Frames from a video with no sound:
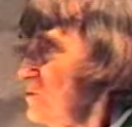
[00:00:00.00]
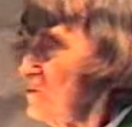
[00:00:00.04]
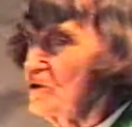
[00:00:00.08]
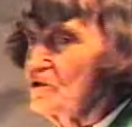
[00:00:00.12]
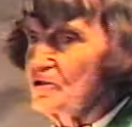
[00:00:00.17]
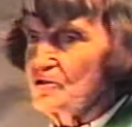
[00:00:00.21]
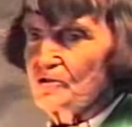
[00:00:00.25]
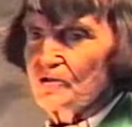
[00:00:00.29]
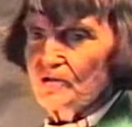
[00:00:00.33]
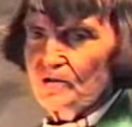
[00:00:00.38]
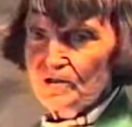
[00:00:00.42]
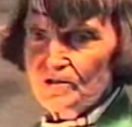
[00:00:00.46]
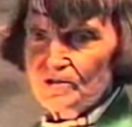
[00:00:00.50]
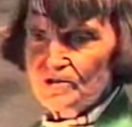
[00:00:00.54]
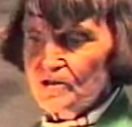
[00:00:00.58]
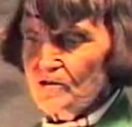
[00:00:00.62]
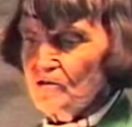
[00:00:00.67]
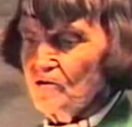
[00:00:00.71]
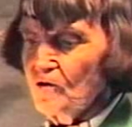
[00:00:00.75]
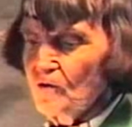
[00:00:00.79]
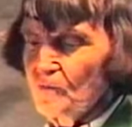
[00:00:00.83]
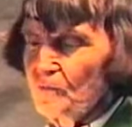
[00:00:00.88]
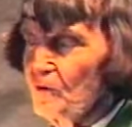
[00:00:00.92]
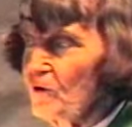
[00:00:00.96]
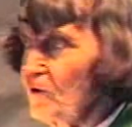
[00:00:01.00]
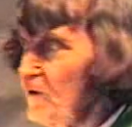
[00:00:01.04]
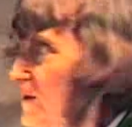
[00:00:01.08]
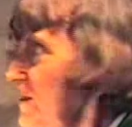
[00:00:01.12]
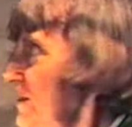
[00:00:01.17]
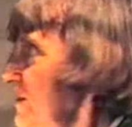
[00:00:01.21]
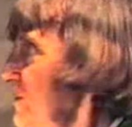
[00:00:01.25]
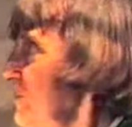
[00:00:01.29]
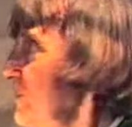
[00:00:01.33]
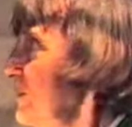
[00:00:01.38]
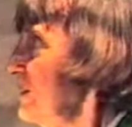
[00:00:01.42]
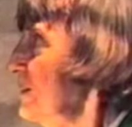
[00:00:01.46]
which is in your book
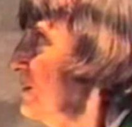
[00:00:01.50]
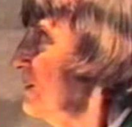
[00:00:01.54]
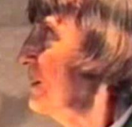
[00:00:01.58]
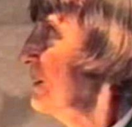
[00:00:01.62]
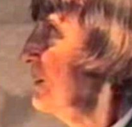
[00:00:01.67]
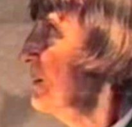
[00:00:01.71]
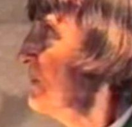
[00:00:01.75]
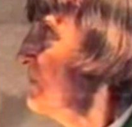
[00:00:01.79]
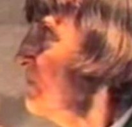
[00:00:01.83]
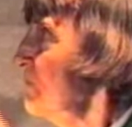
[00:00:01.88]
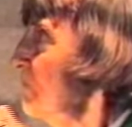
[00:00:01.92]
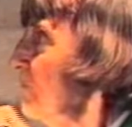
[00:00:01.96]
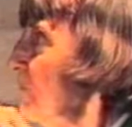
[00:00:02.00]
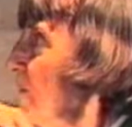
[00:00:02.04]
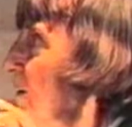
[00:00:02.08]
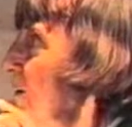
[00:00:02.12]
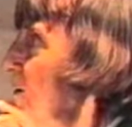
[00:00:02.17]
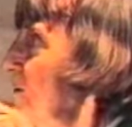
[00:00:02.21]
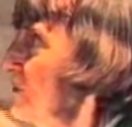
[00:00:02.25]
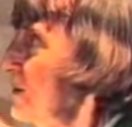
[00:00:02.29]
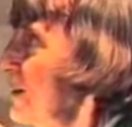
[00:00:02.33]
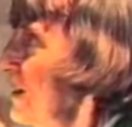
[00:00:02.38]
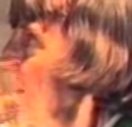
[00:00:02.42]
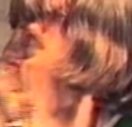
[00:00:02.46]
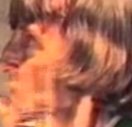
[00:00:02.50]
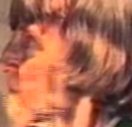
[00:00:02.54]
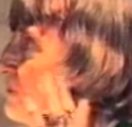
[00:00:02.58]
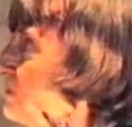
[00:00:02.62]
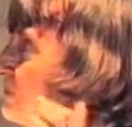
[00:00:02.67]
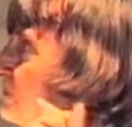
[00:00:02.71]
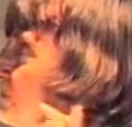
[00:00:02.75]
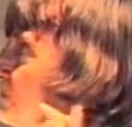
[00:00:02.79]
anyway. Okay?